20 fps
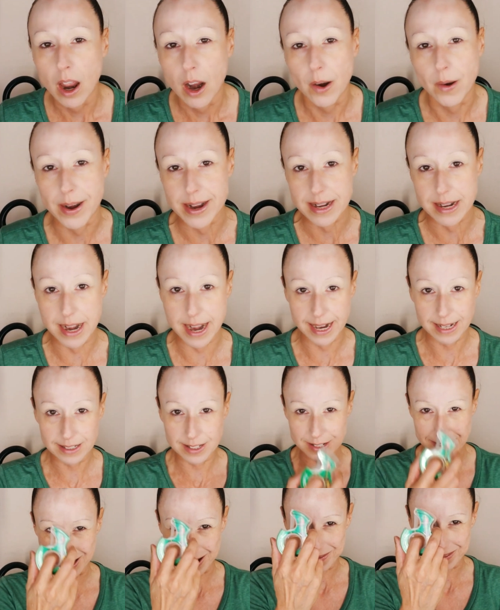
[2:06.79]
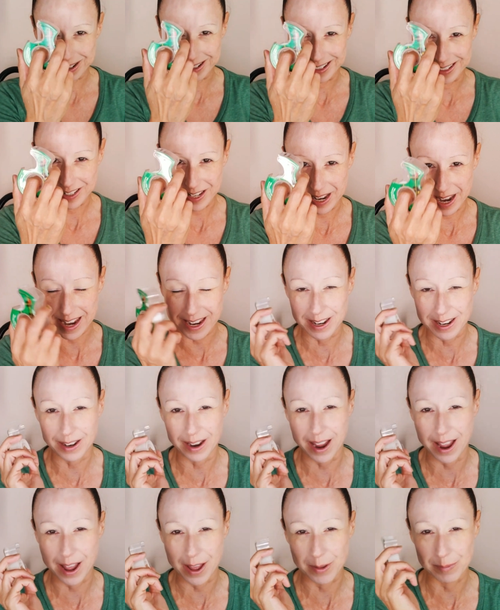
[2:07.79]
All right, next I'm gonna take
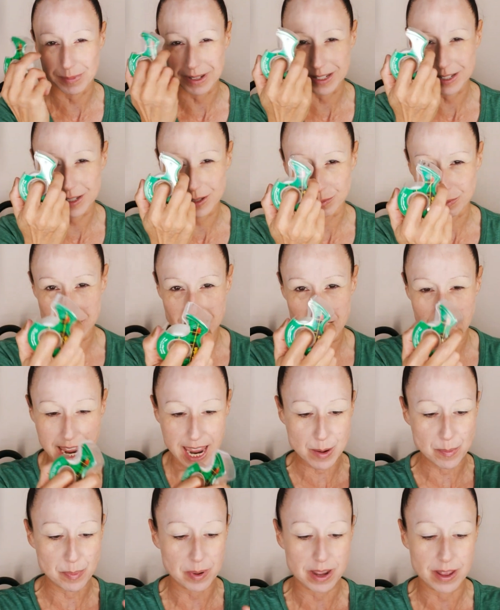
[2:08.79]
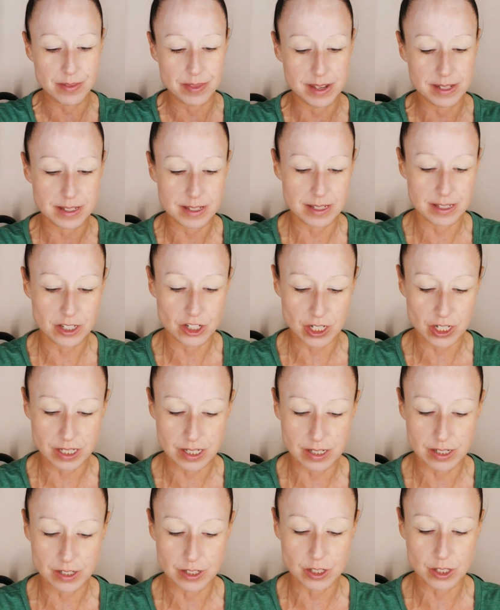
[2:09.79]
some tape, and this is
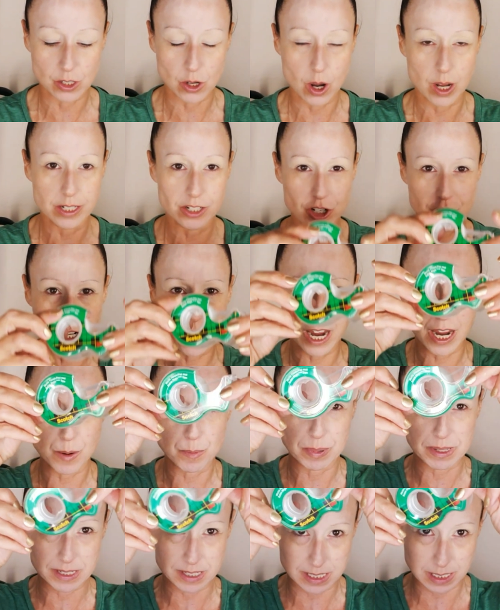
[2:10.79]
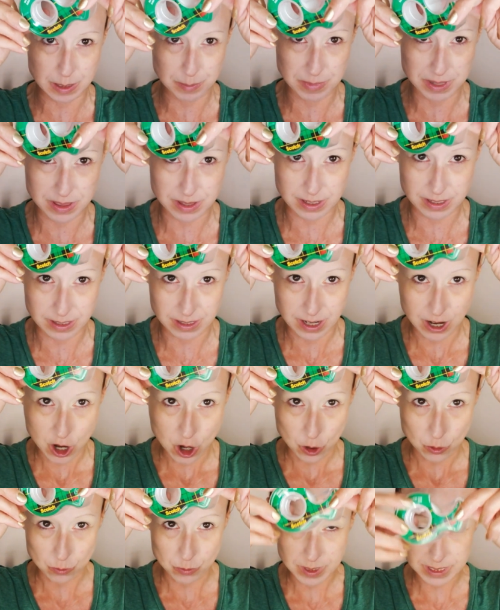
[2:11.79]
just Scotch tape. It's some of the
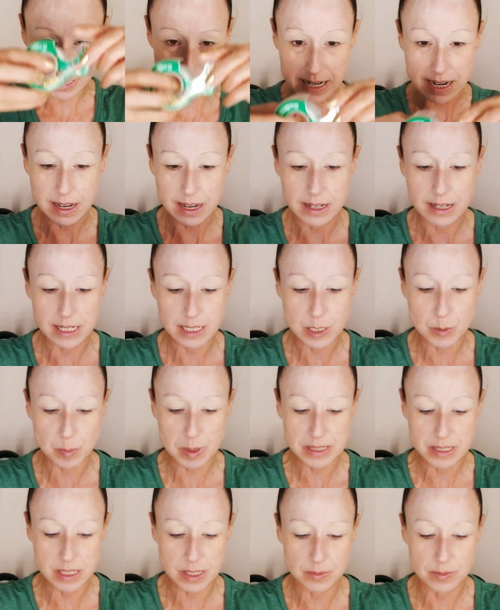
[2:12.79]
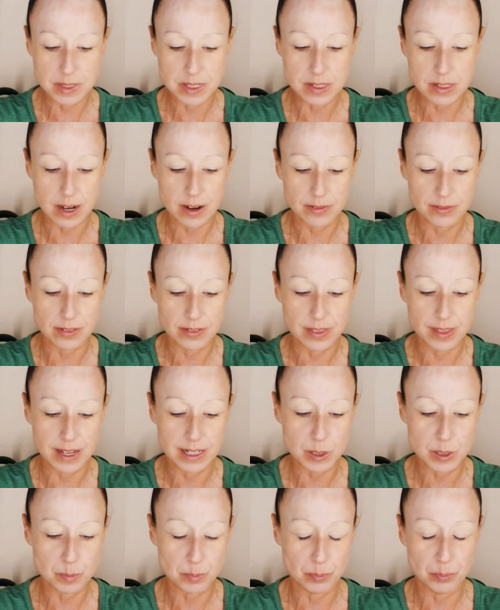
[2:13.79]
really inexpensive stuff, and
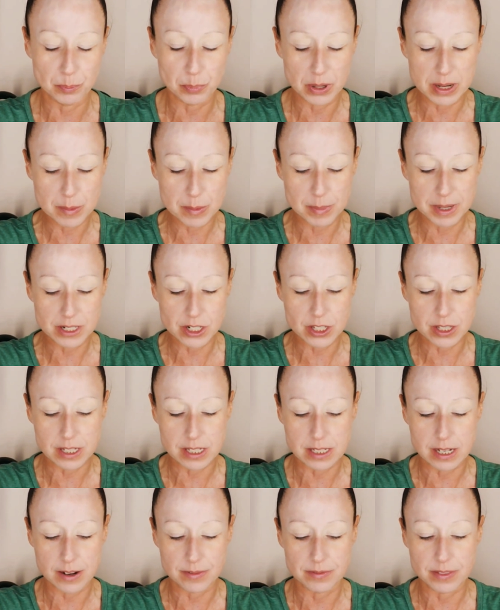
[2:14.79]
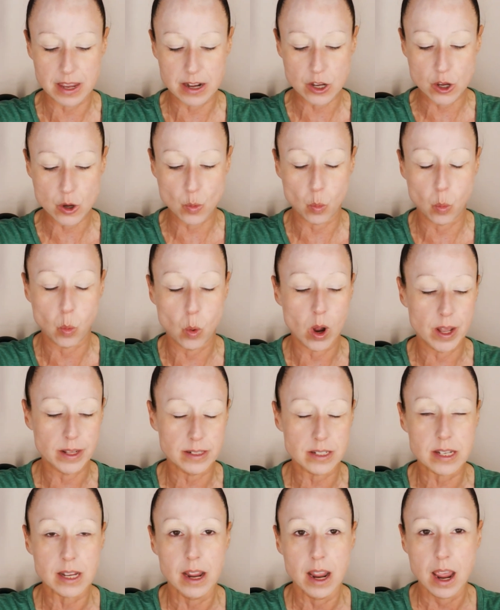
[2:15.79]
that's pretty much the stuff that you
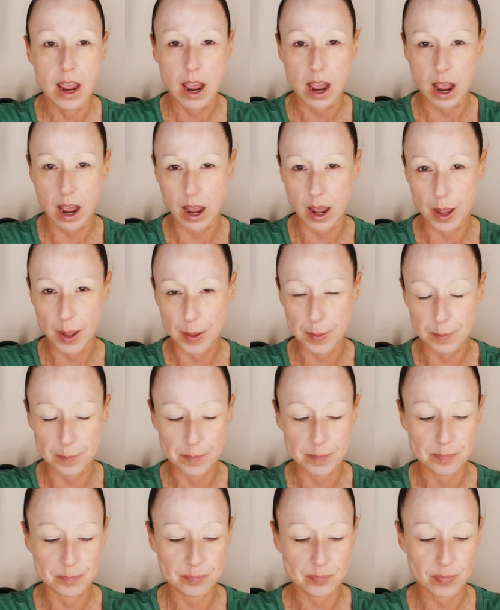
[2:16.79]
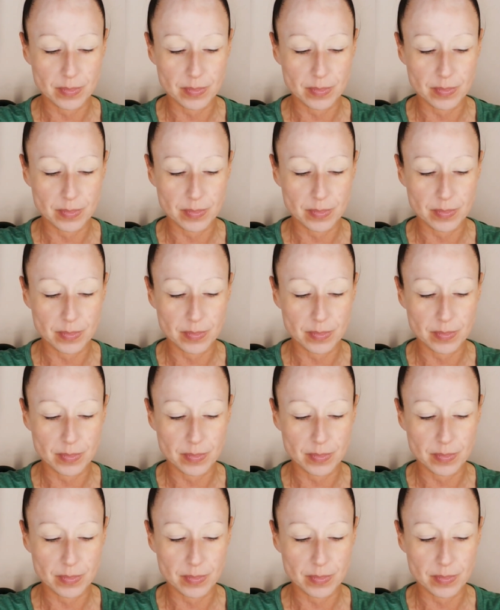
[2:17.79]
want from